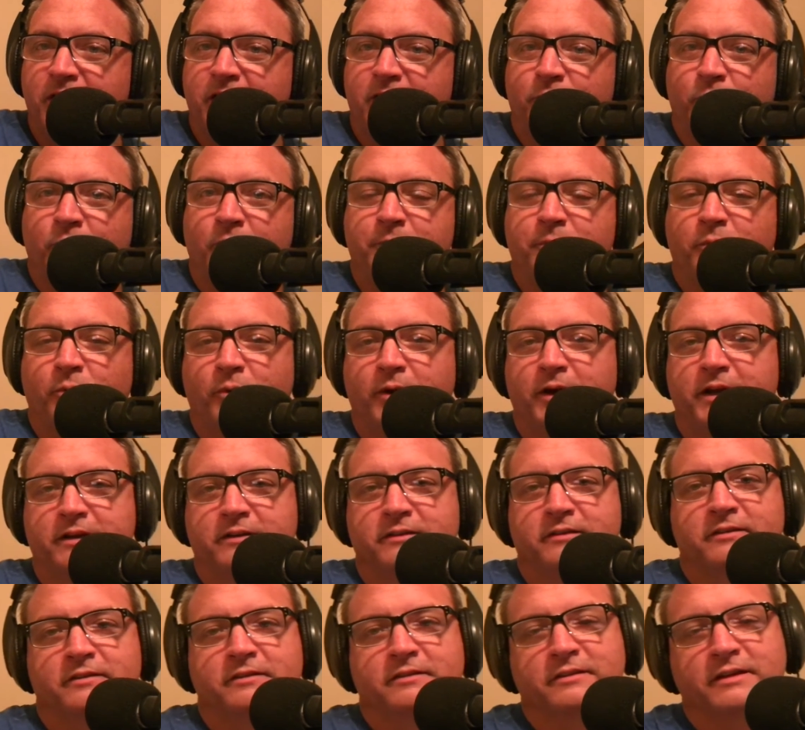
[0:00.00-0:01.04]
At one
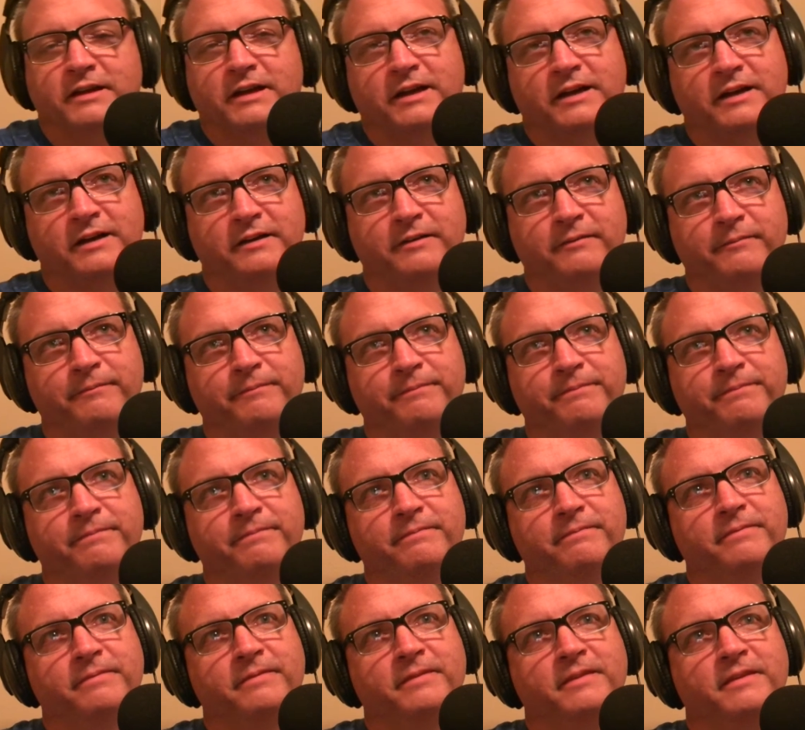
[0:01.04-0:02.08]
point,
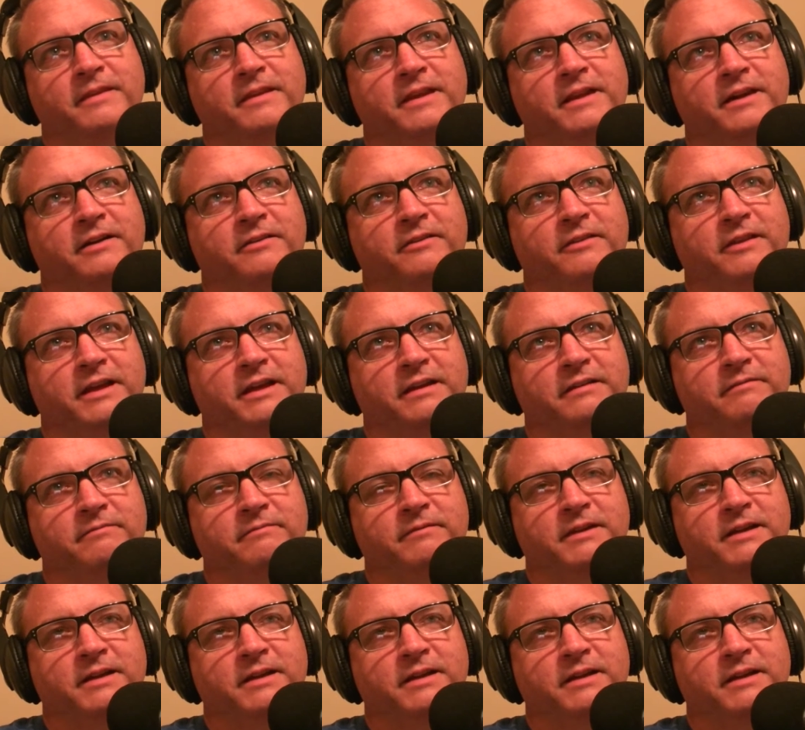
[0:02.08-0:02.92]
they